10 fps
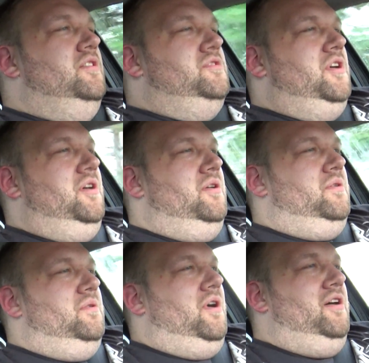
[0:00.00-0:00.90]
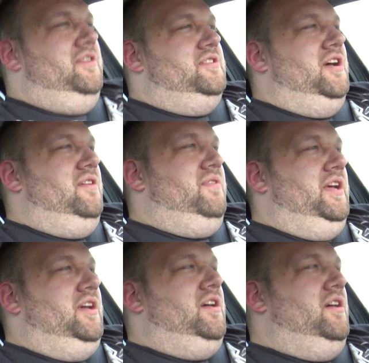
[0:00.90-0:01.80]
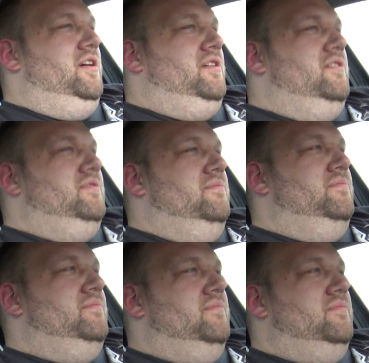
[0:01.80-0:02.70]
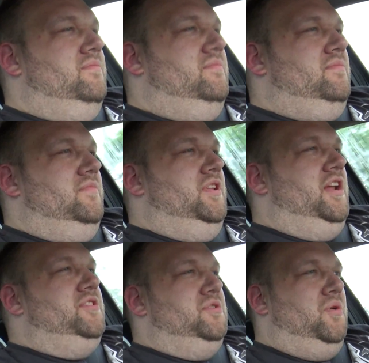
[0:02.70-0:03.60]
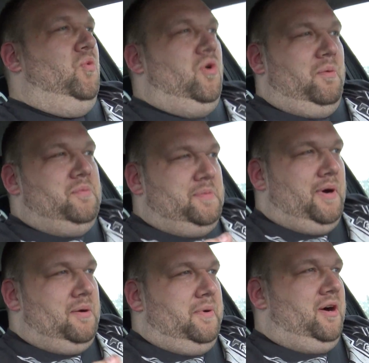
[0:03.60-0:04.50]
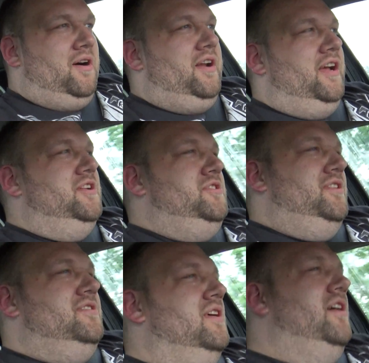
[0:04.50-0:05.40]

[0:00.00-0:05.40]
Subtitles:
So Honda's kind of like a nice little warm spot in my heart, I guess you could say.